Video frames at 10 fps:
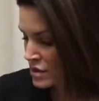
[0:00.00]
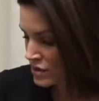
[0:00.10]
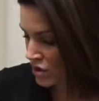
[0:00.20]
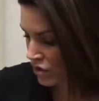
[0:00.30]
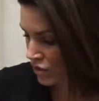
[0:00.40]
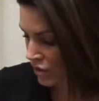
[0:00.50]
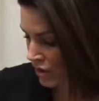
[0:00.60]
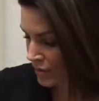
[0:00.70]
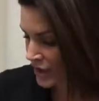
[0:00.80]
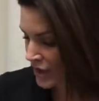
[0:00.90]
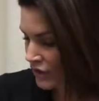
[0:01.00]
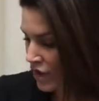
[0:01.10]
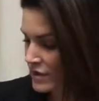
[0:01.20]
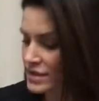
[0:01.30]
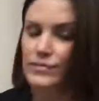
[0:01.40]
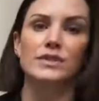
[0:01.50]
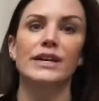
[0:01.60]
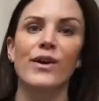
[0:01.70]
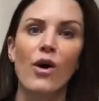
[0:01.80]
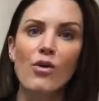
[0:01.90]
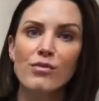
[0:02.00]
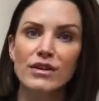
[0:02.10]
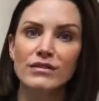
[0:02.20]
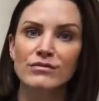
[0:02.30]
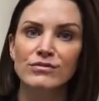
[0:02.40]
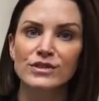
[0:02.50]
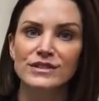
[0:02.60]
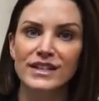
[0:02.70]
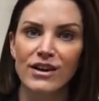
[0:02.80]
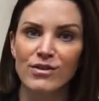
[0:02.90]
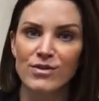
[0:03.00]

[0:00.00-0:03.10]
So I'm going to give you all this stuff to take home, and we'll see how it